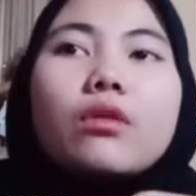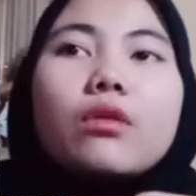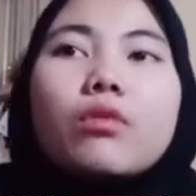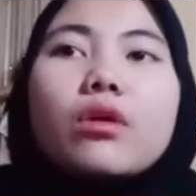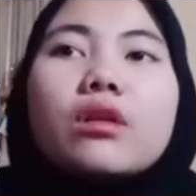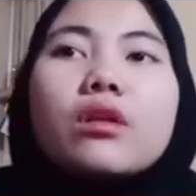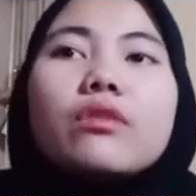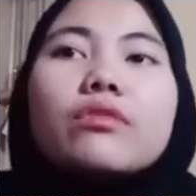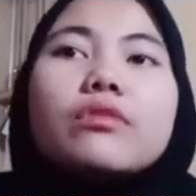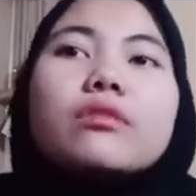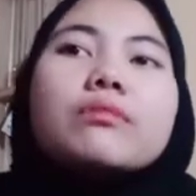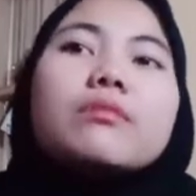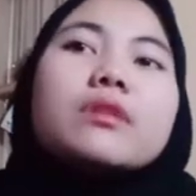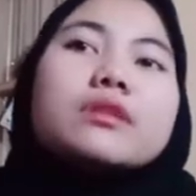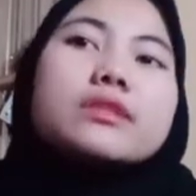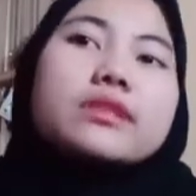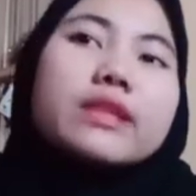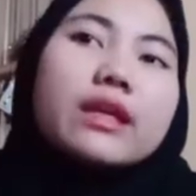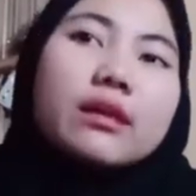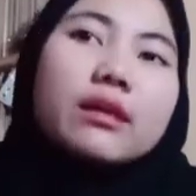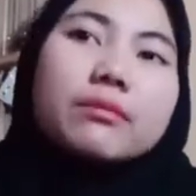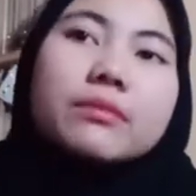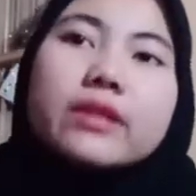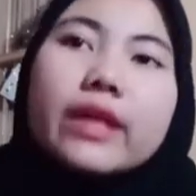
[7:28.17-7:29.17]
One of the
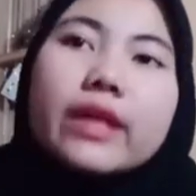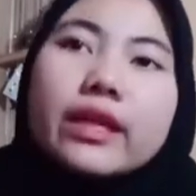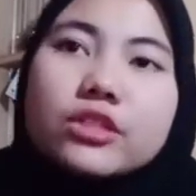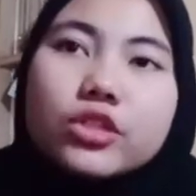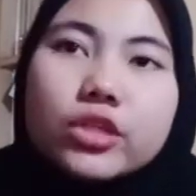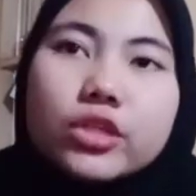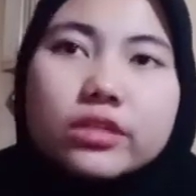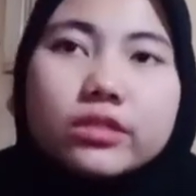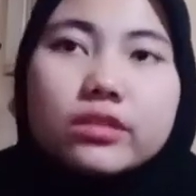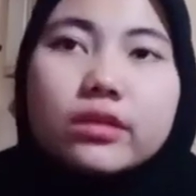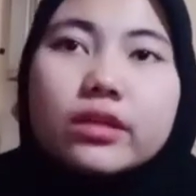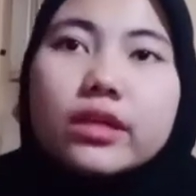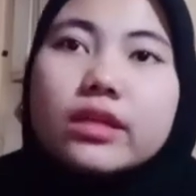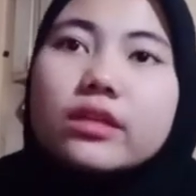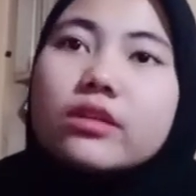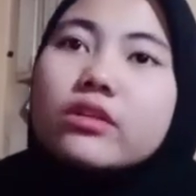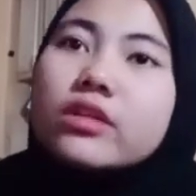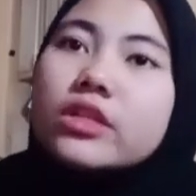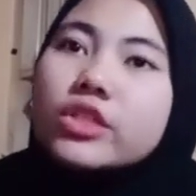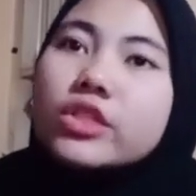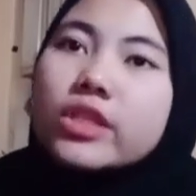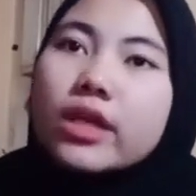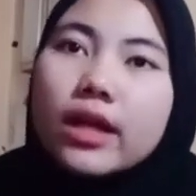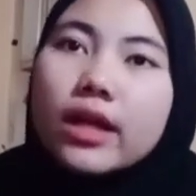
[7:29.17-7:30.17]
most common hand gesture in
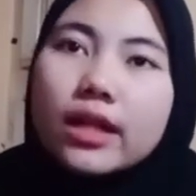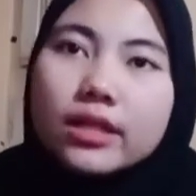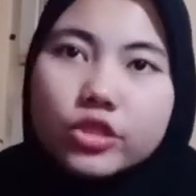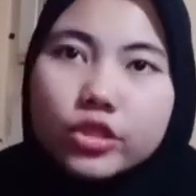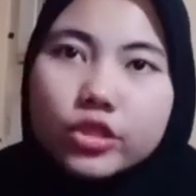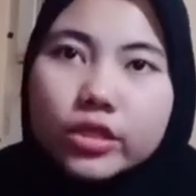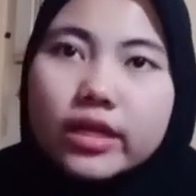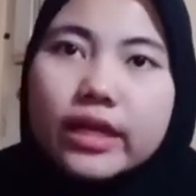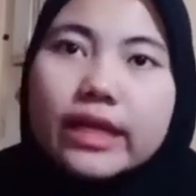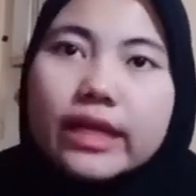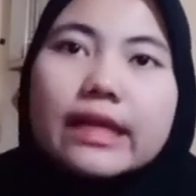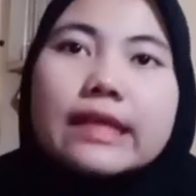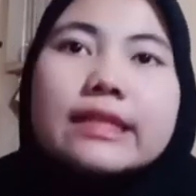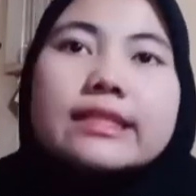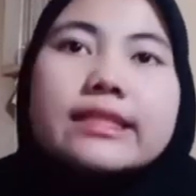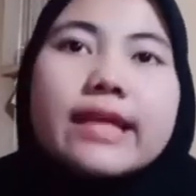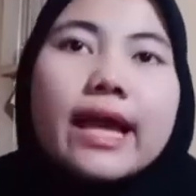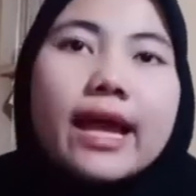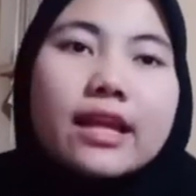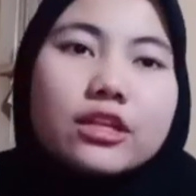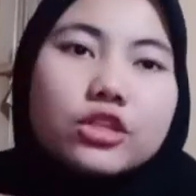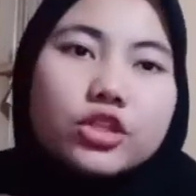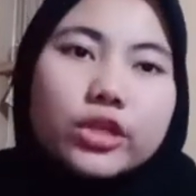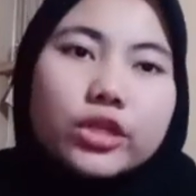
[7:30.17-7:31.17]
Indonesia culture is
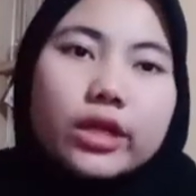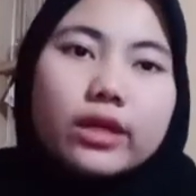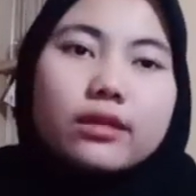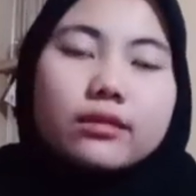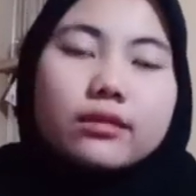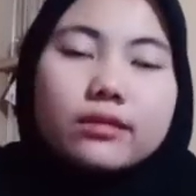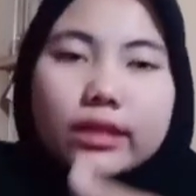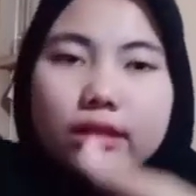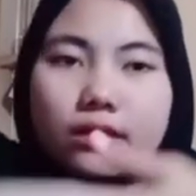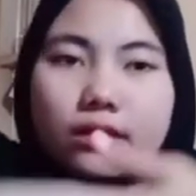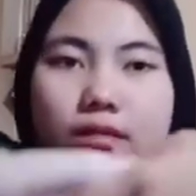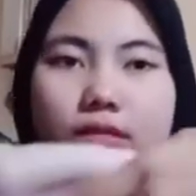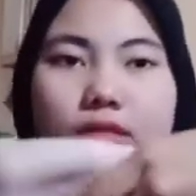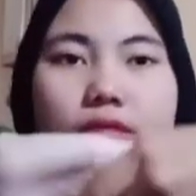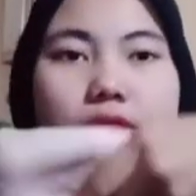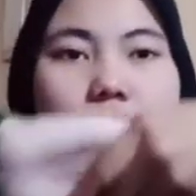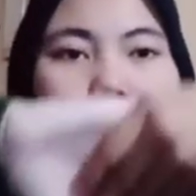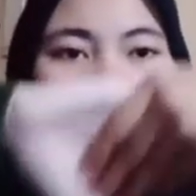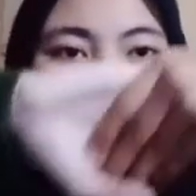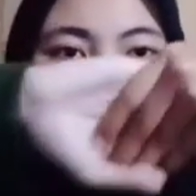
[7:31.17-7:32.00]
handshake, like this.